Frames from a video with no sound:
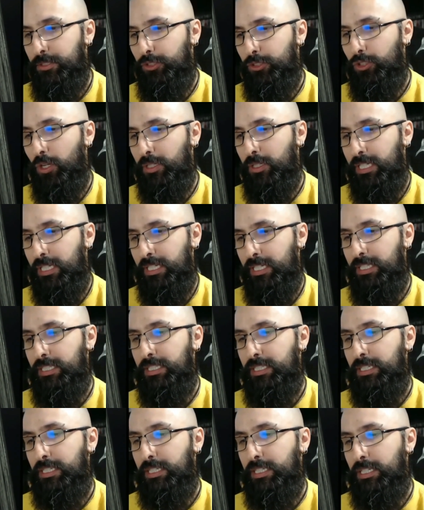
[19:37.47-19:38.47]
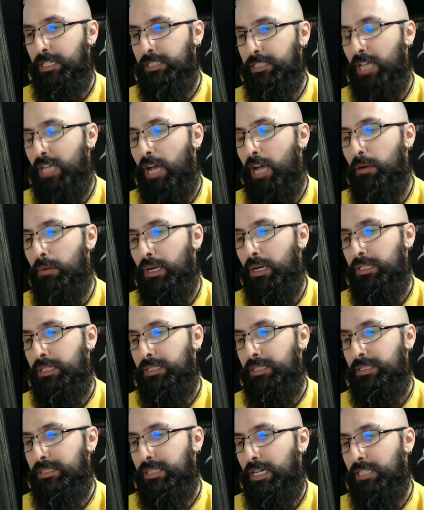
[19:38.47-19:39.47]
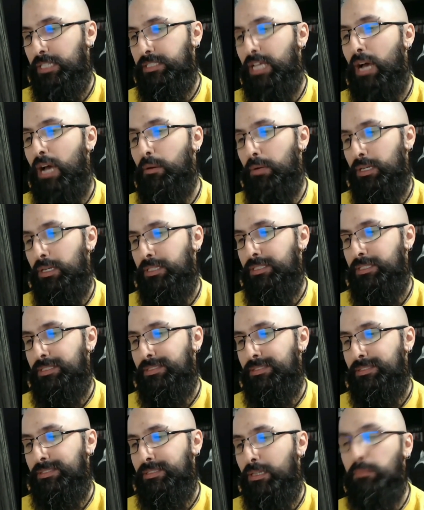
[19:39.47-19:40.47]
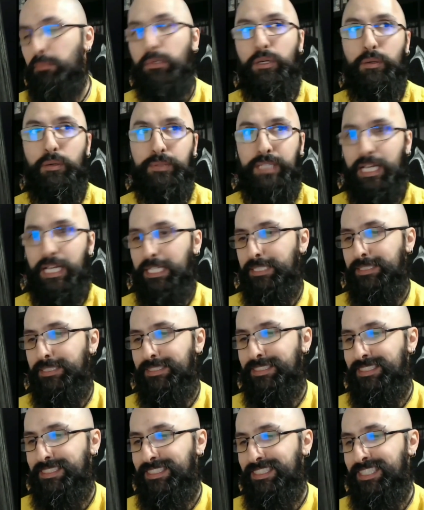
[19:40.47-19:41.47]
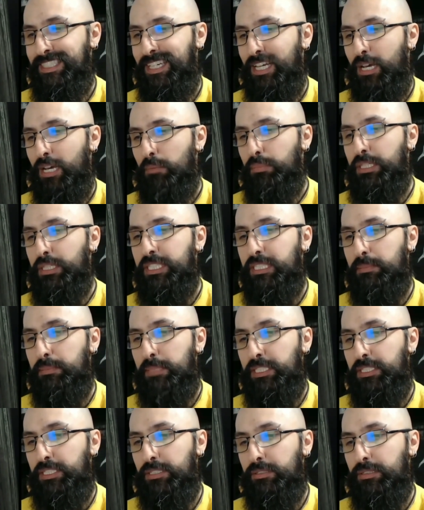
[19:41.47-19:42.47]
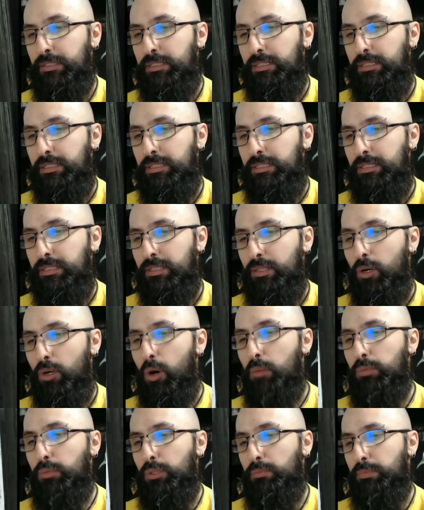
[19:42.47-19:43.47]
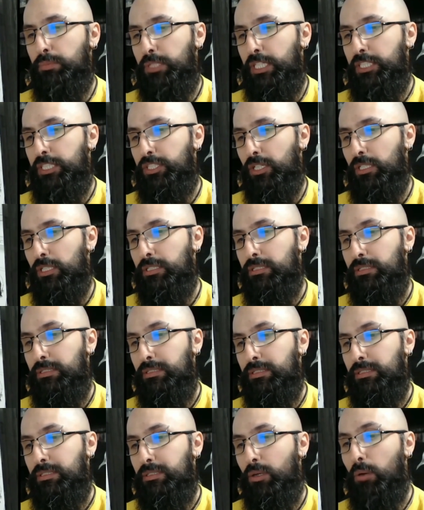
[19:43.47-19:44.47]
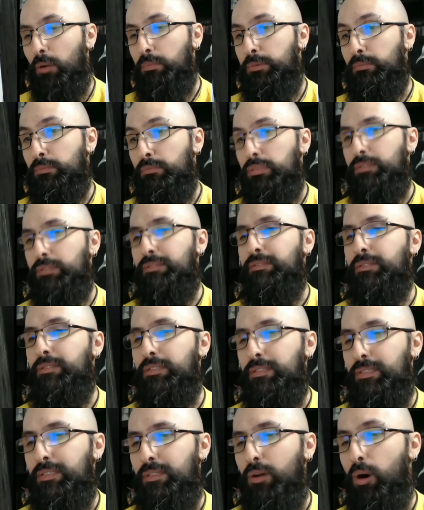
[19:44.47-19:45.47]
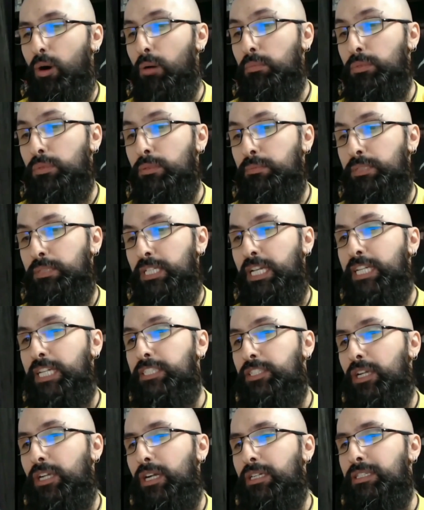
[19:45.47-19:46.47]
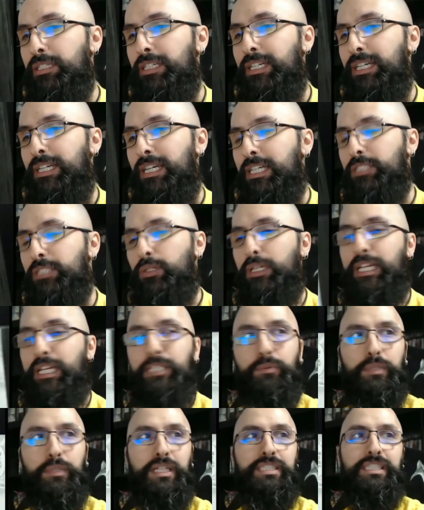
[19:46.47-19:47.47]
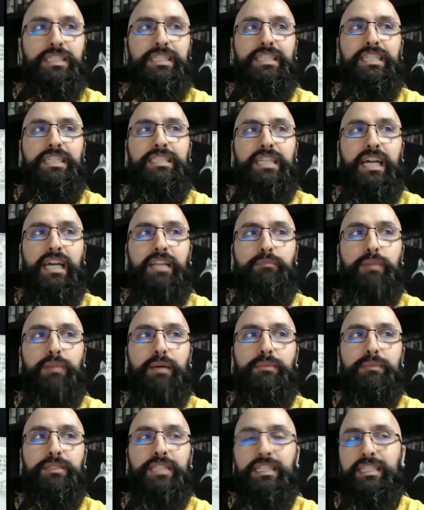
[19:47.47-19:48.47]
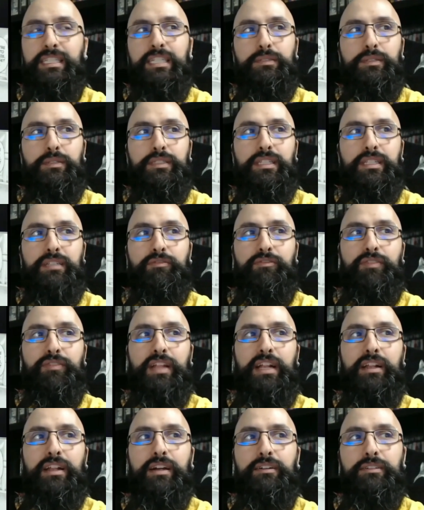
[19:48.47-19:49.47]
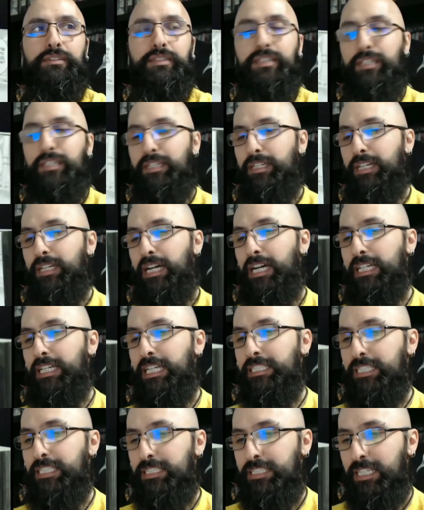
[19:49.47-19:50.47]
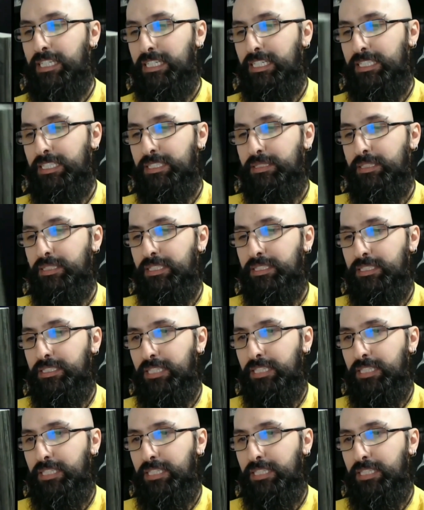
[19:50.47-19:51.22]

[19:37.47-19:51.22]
Aizawa. I'm going to go with that. Pleased to meet you. Homeroom teacher. Homeroom teacher? So I guess when it's in these kind of bubbles like this with the flare out, I guess it's like it's